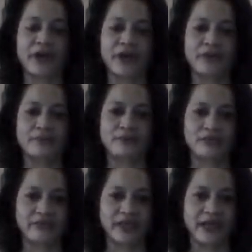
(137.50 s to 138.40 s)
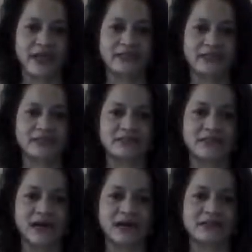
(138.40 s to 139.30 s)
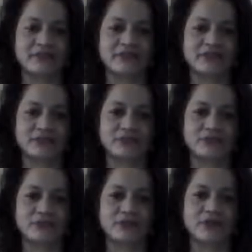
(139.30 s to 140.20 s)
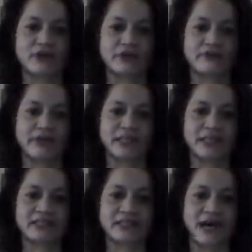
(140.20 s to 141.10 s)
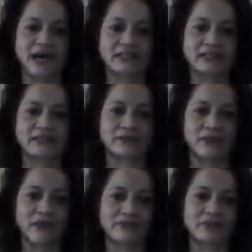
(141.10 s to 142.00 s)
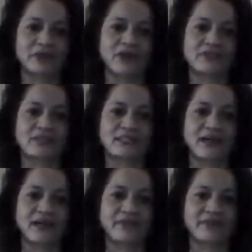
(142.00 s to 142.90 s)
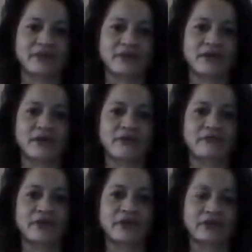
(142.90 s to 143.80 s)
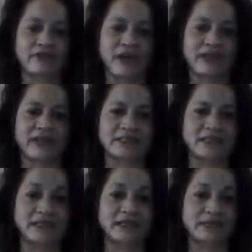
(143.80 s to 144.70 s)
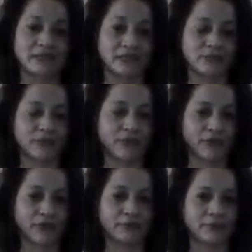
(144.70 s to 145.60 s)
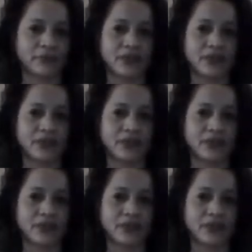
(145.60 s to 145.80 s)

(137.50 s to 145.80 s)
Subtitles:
Improving Head Start for School Readiness Act of 2007, reauthorizing the Head Start program.